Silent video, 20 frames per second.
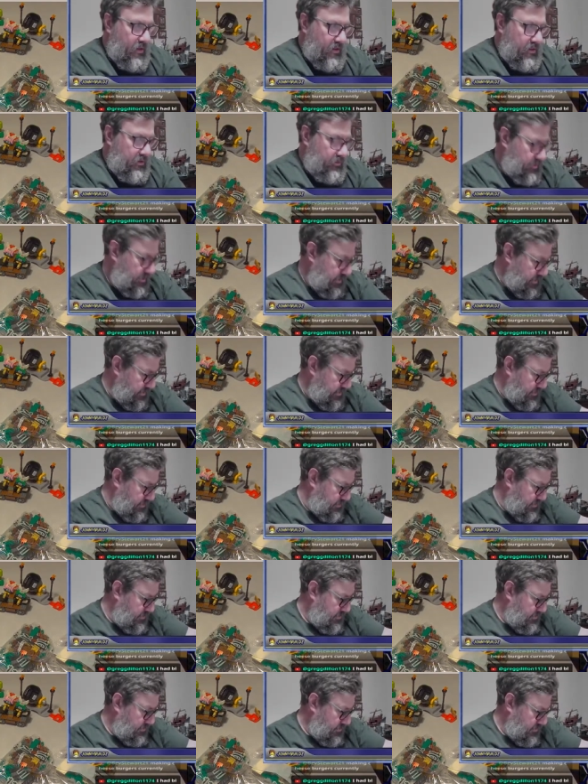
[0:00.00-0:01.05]
We got the
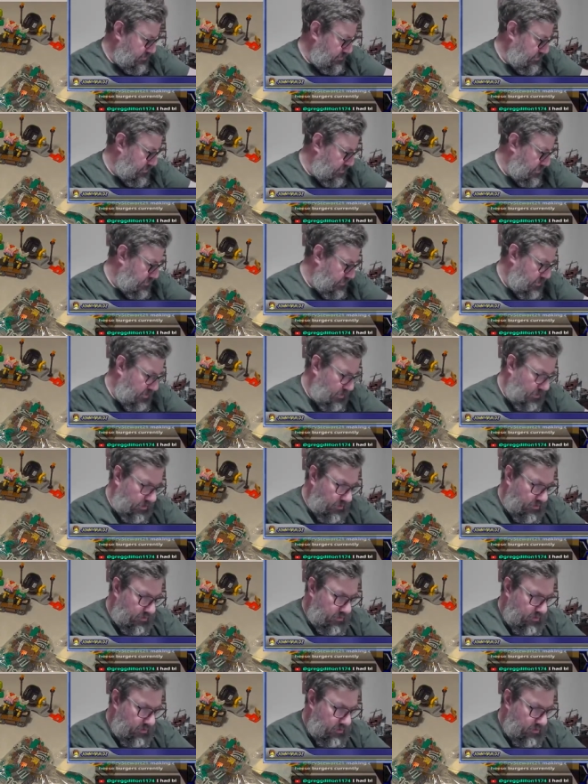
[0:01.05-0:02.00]
green and yellow.